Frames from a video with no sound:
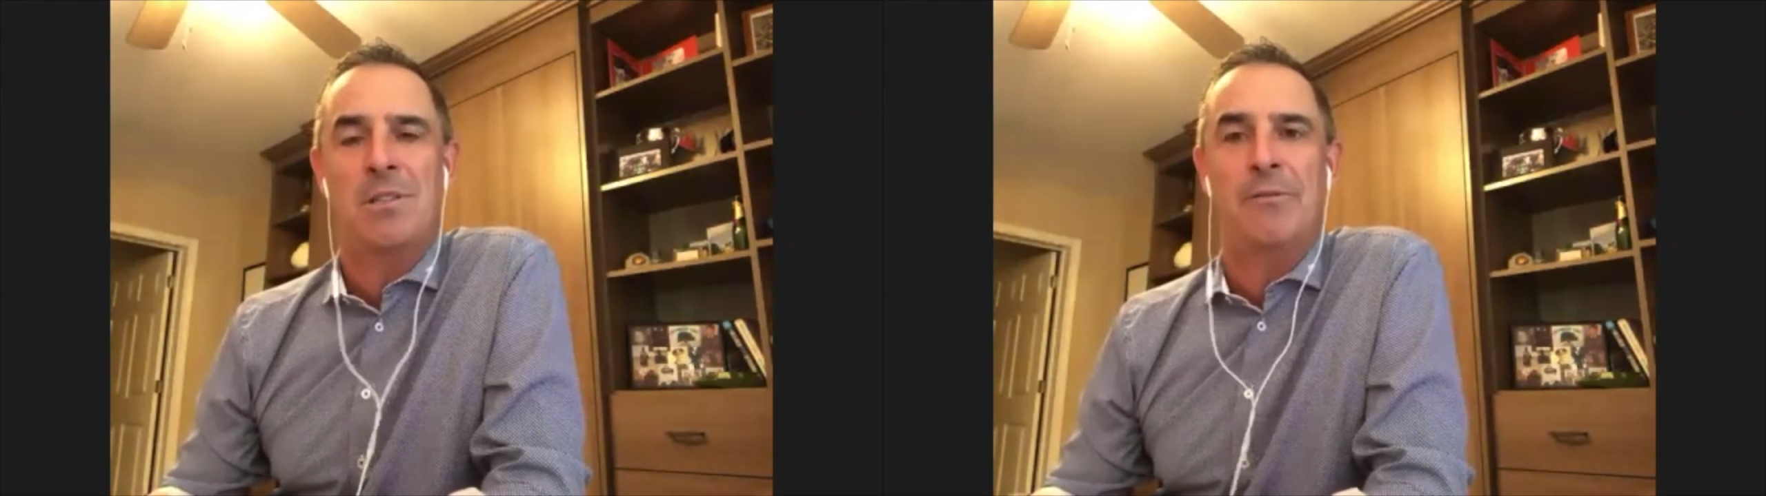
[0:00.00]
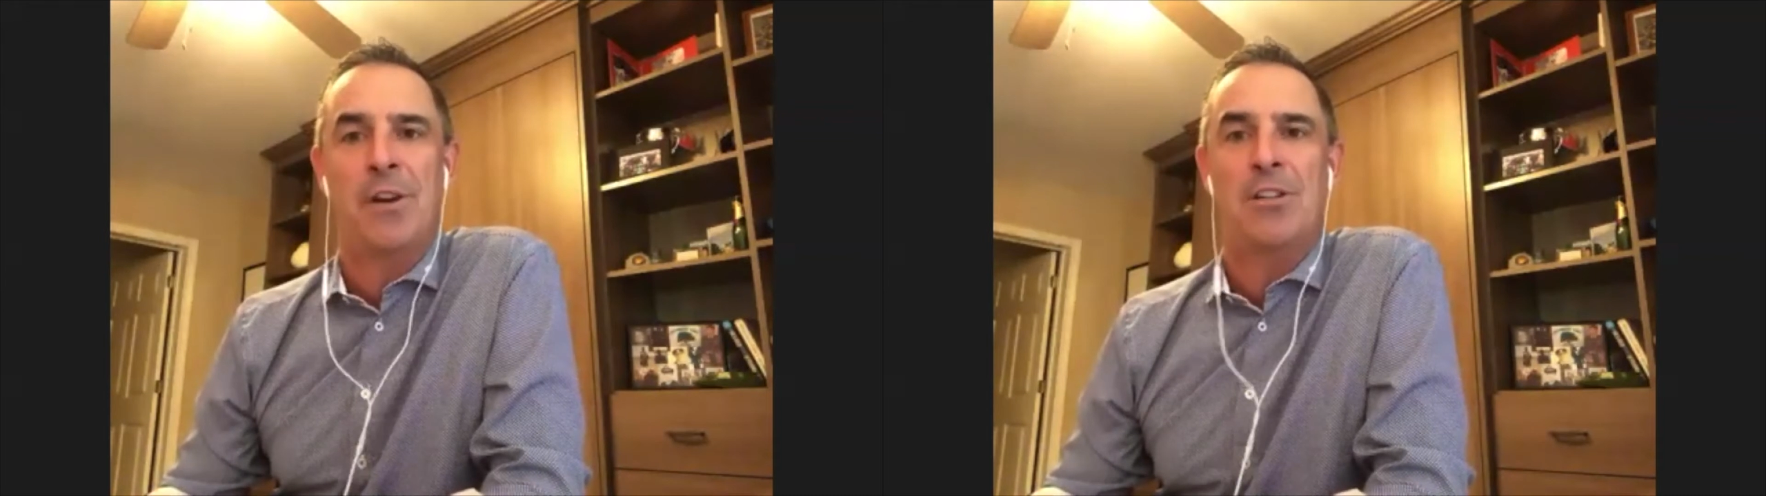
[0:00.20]

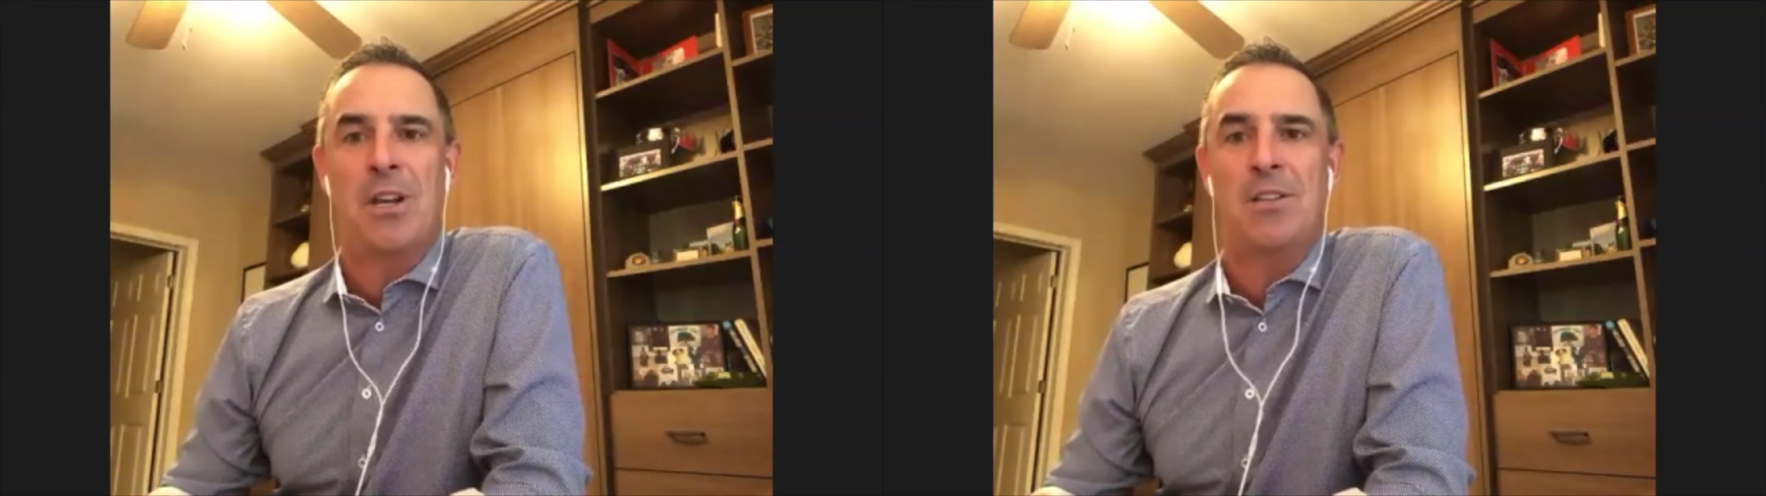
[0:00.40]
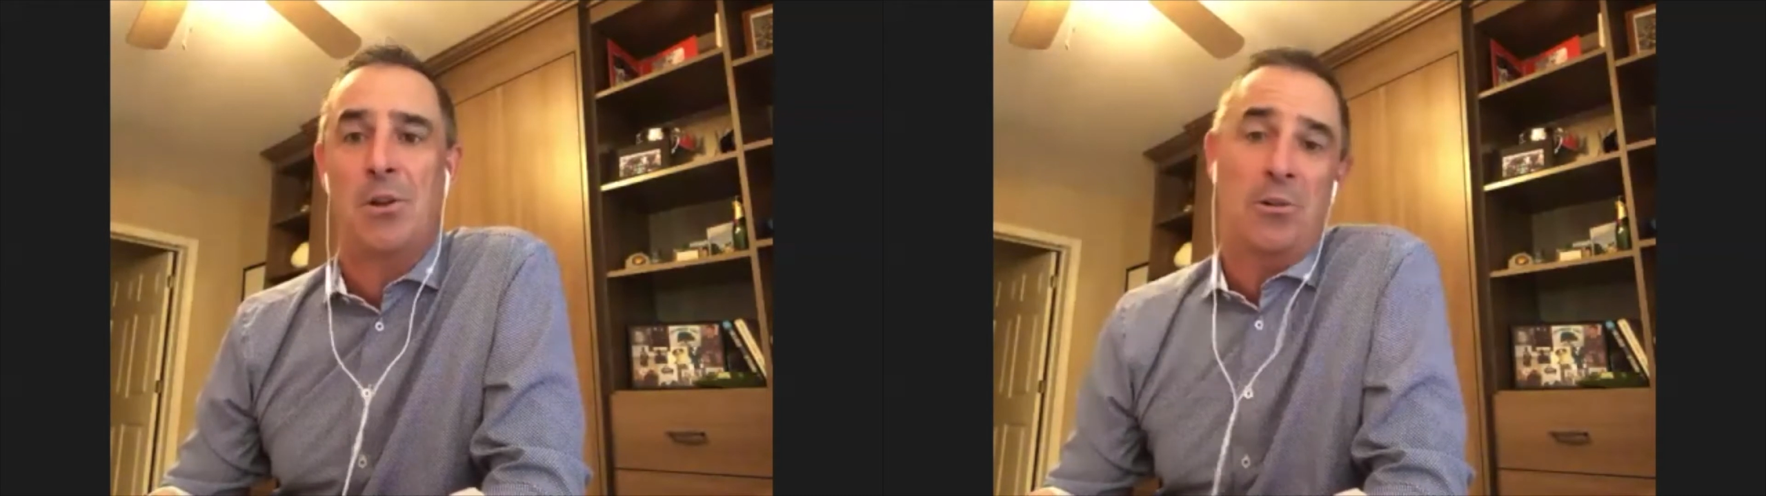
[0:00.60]

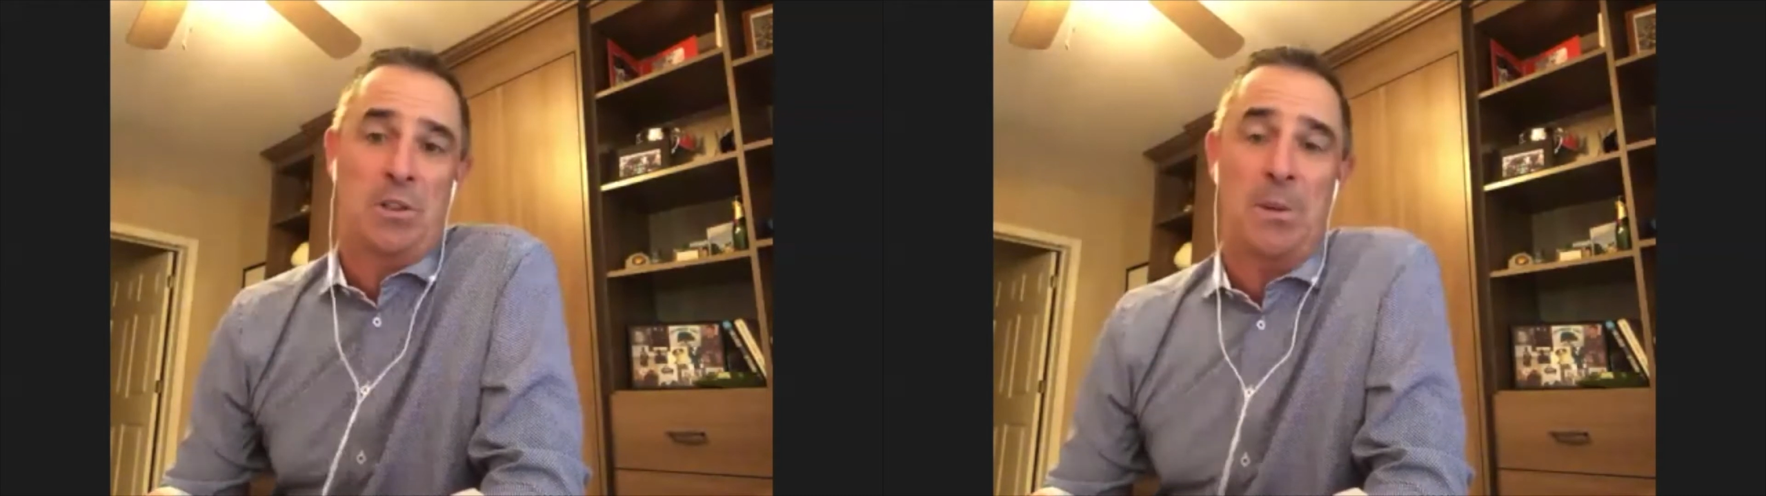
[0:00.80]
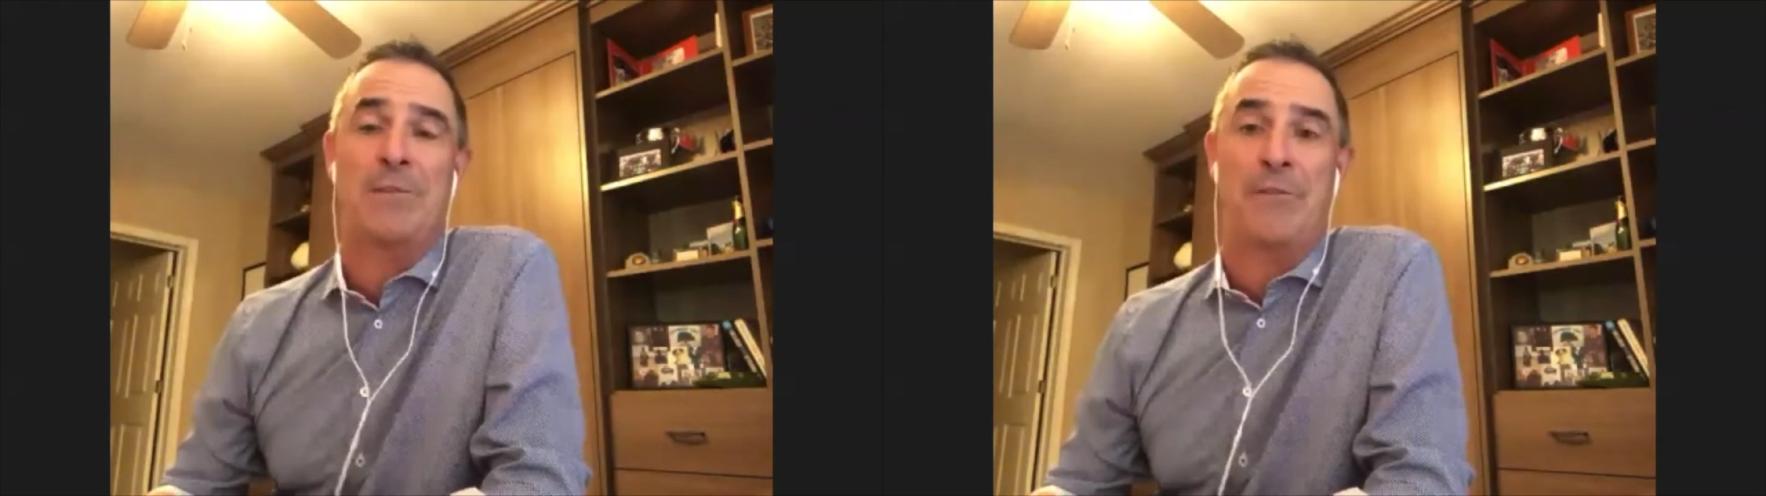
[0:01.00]
Don't
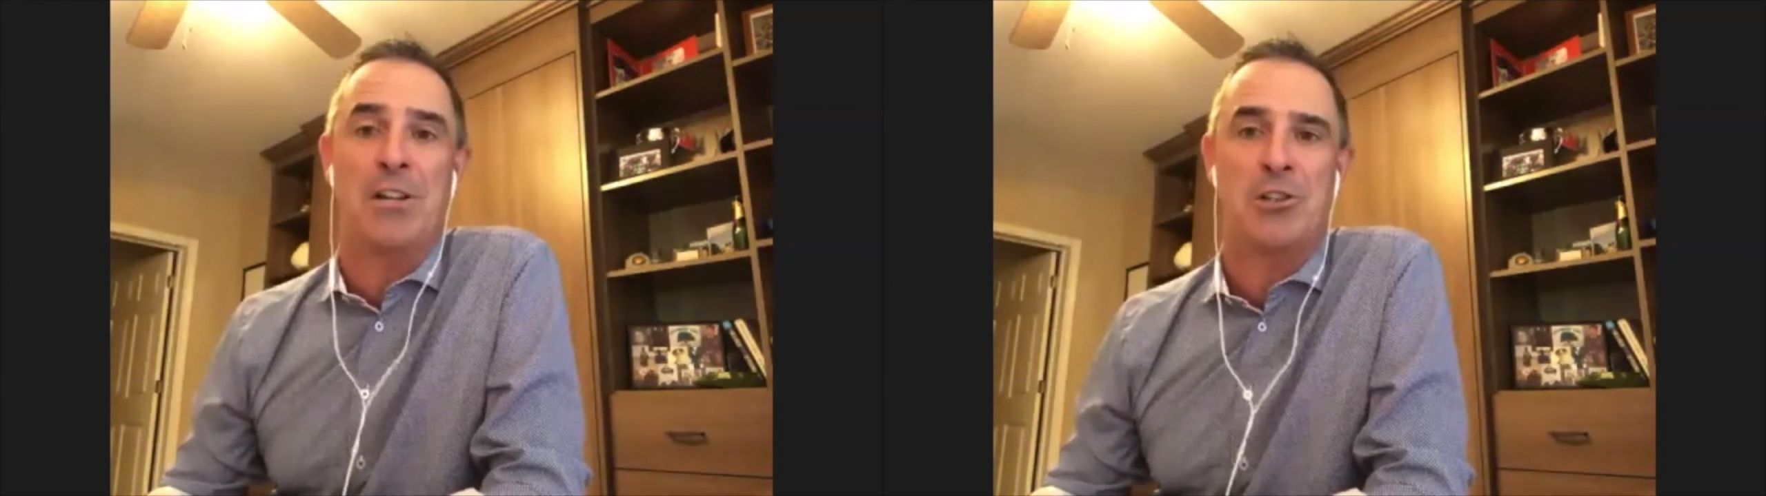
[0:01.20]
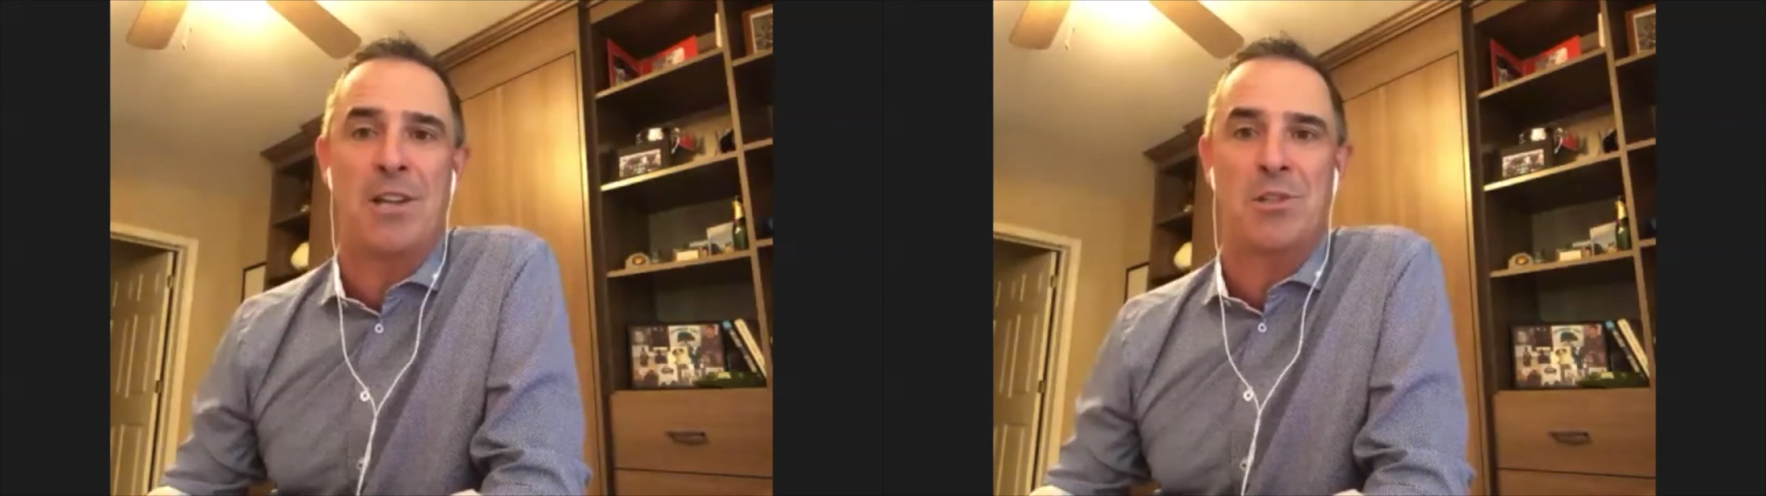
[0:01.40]
expect the
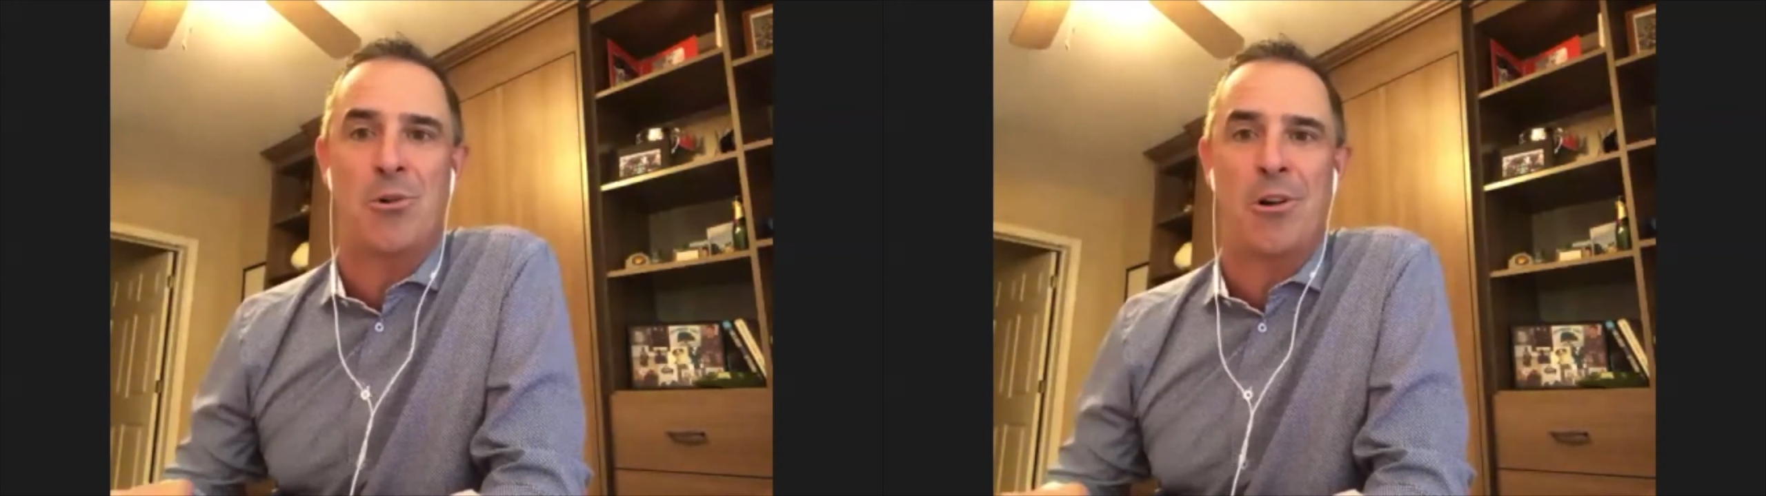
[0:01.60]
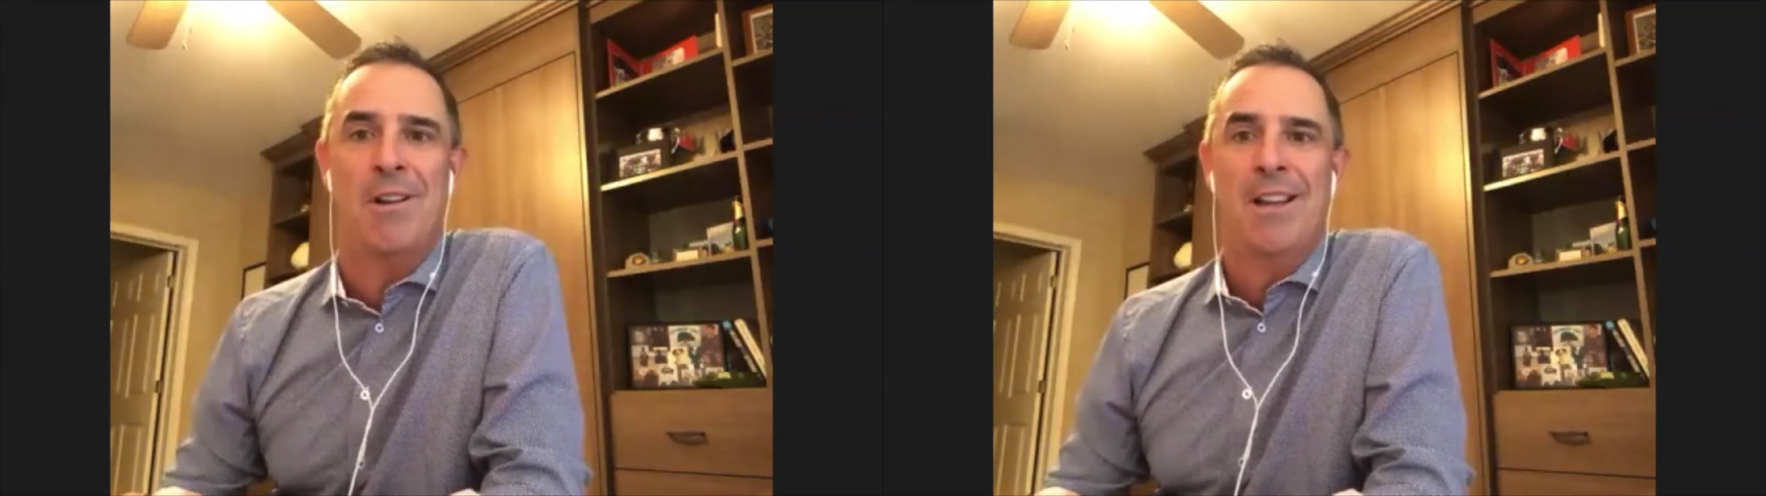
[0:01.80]
franchisor